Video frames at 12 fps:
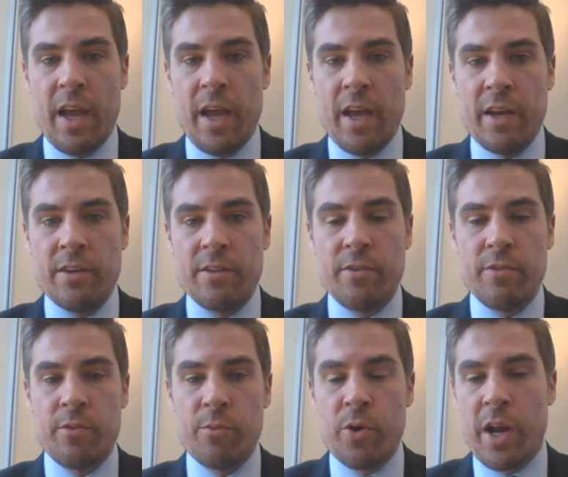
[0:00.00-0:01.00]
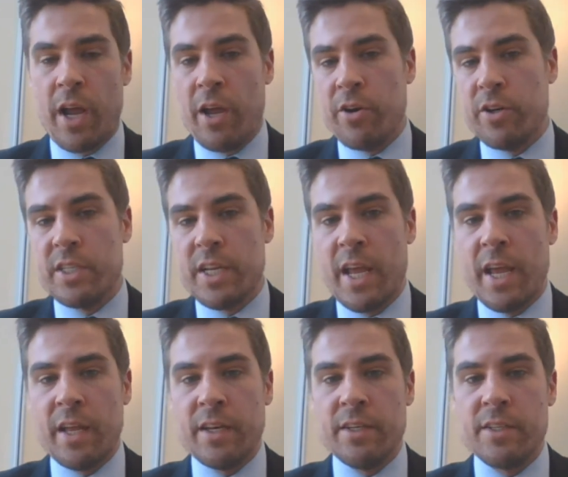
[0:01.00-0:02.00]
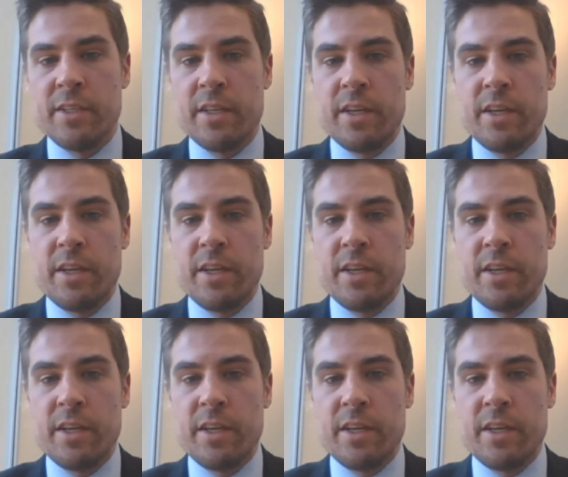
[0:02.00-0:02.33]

And from what I understand,